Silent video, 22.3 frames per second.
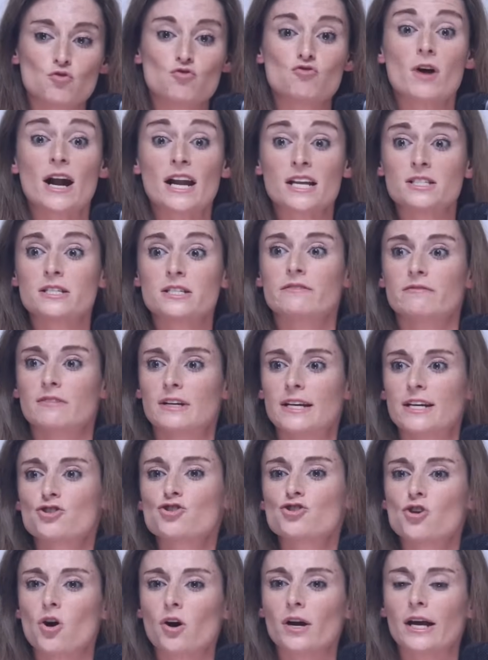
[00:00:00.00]
relatively
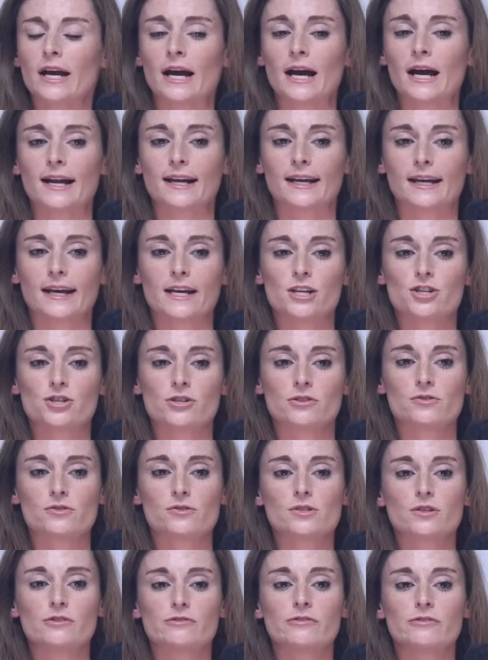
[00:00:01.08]
shocking
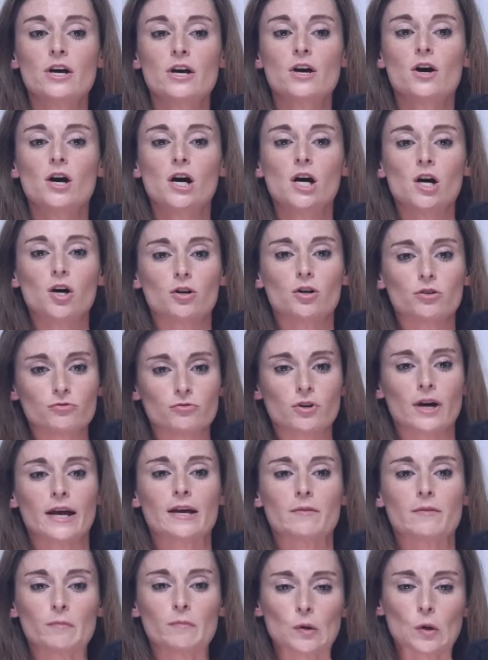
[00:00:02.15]
allegations of
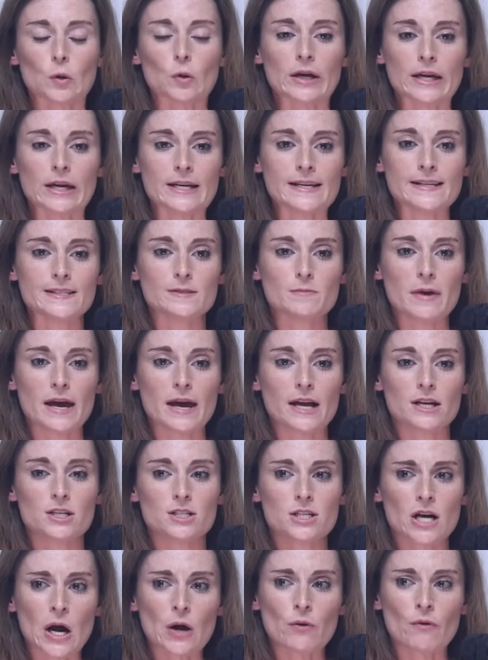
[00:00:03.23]
UNRWA employees
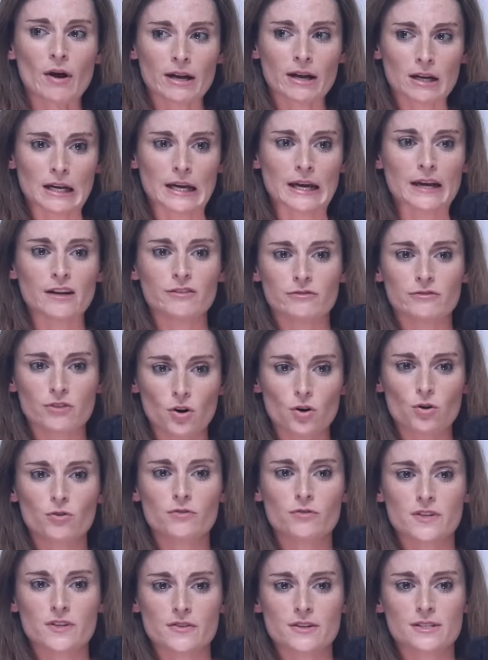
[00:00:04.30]
being directly
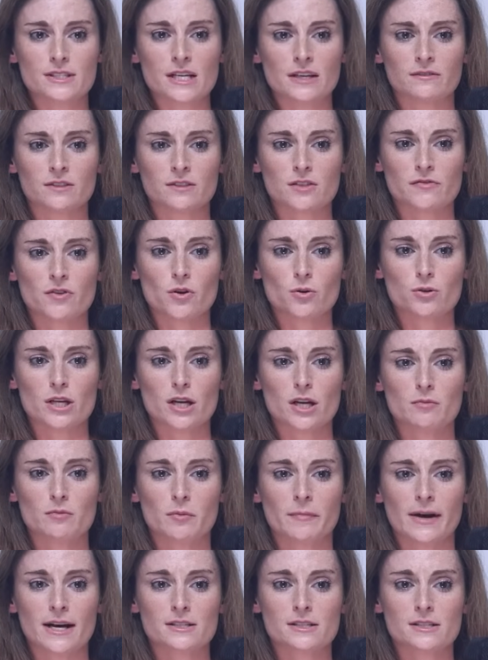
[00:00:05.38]
involved in the 7th of
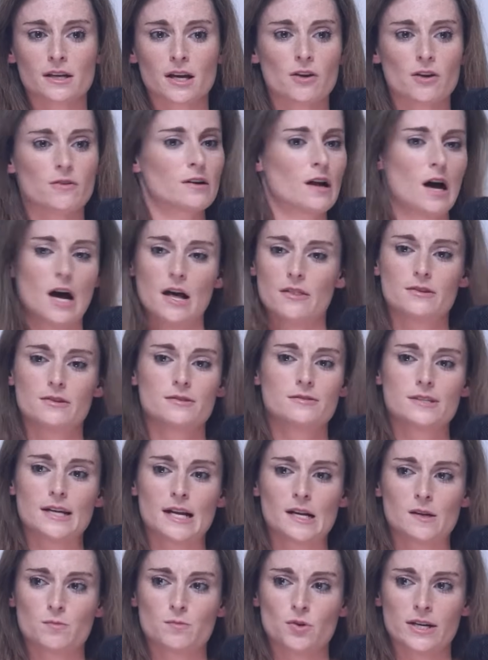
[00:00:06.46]
October massacre and others
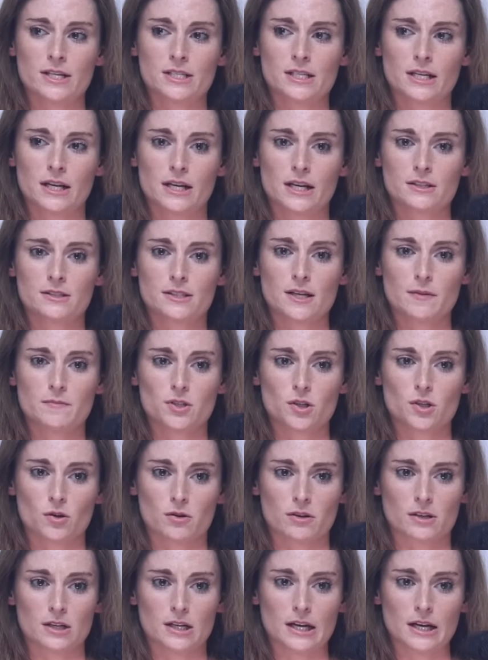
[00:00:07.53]
celebrating it
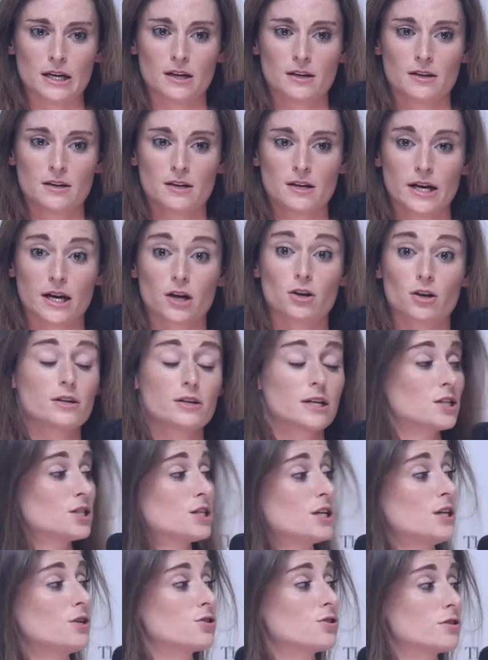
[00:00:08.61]
subsequently, including
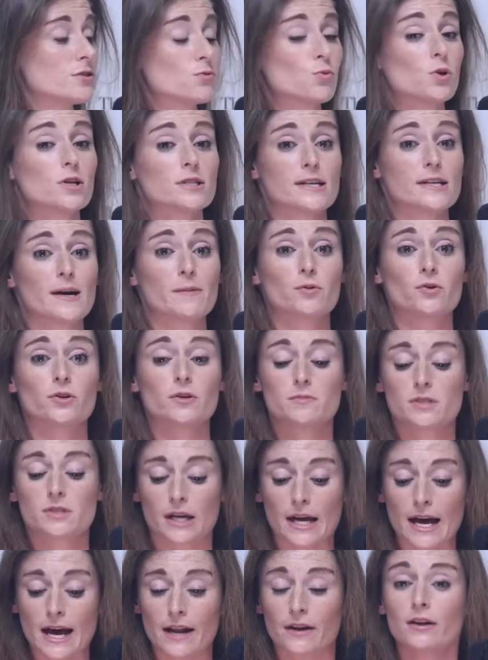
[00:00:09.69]
teachers' WhatsApp groups.
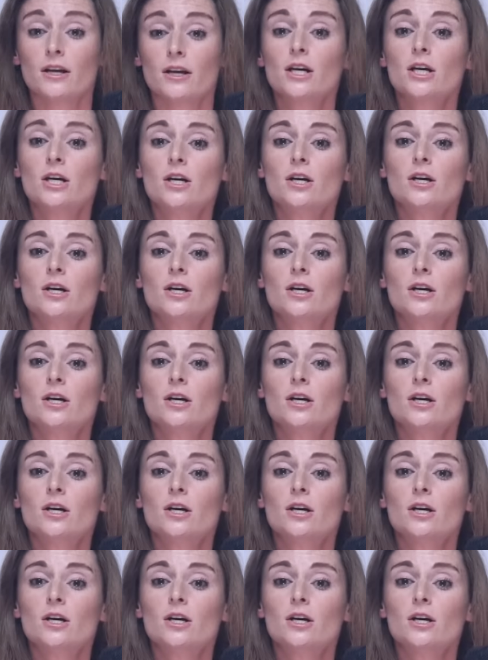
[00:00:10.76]
Again,